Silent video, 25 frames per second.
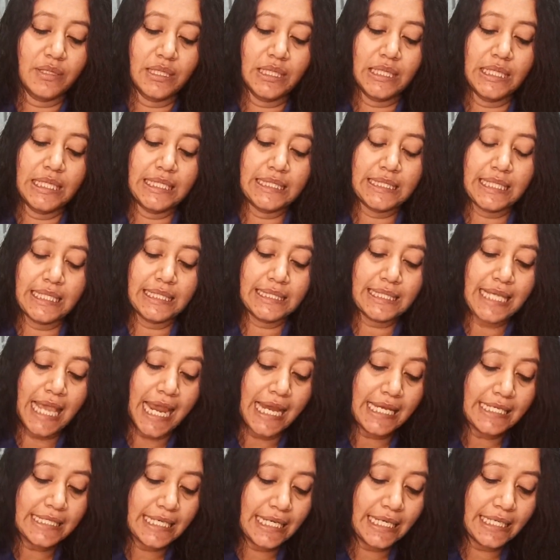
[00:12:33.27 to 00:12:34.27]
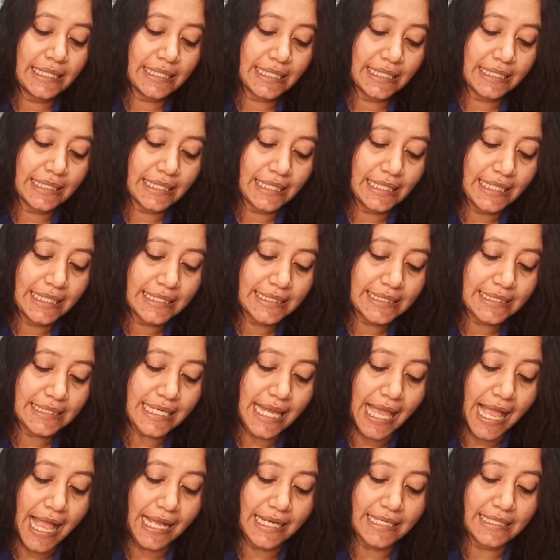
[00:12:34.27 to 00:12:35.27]
This is 18th in the list.
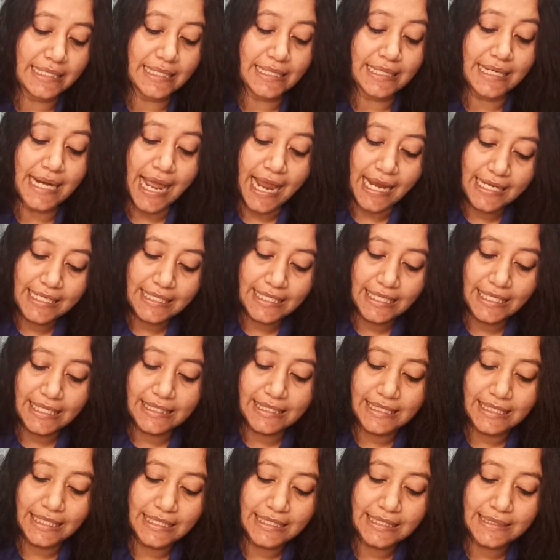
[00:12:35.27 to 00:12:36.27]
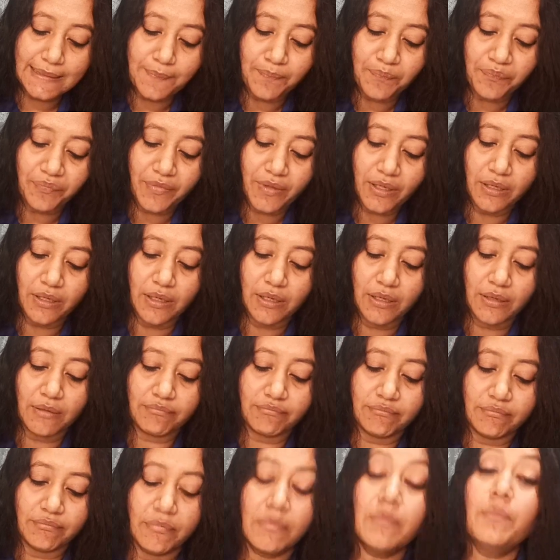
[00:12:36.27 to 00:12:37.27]
And 19th is
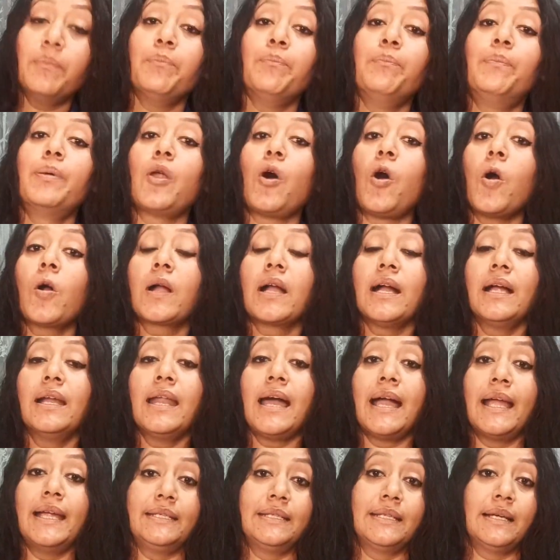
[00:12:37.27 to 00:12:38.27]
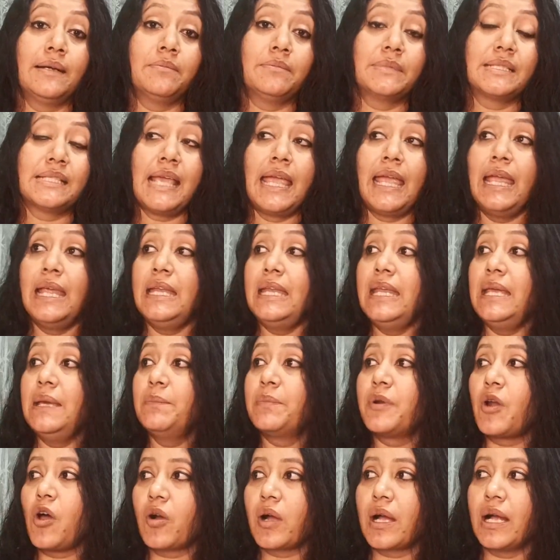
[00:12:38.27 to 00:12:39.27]
broken items. Any
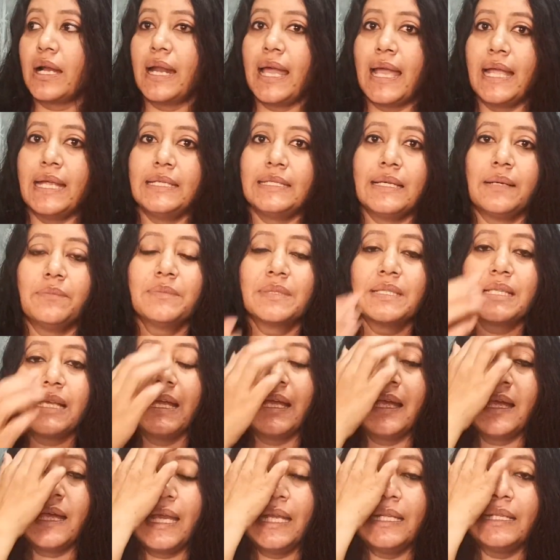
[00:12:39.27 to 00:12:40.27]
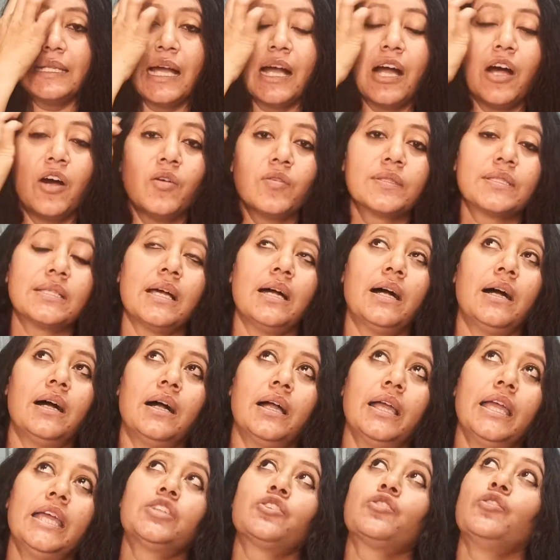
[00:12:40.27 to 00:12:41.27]
broken items in the house.
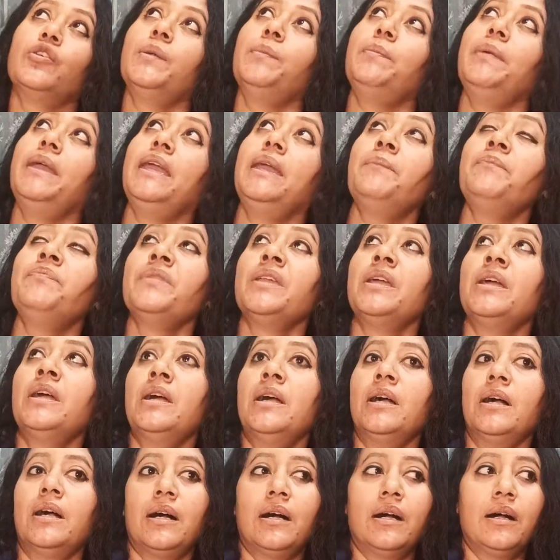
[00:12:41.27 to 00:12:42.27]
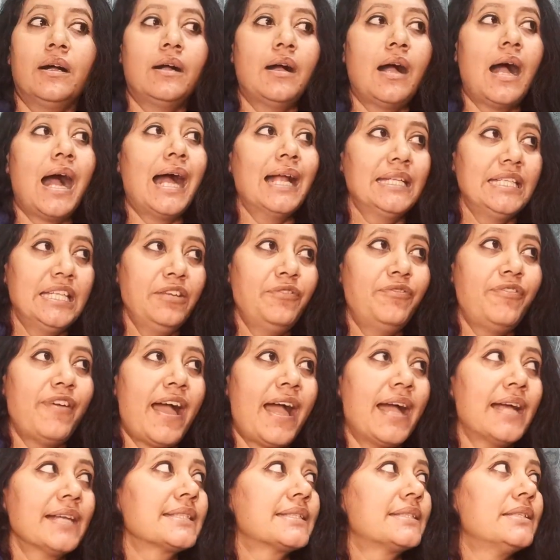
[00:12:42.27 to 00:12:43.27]
It could be
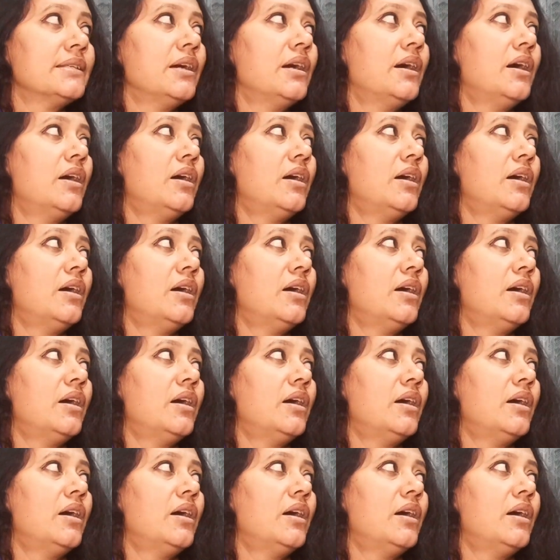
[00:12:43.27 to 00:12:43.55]
artifacts,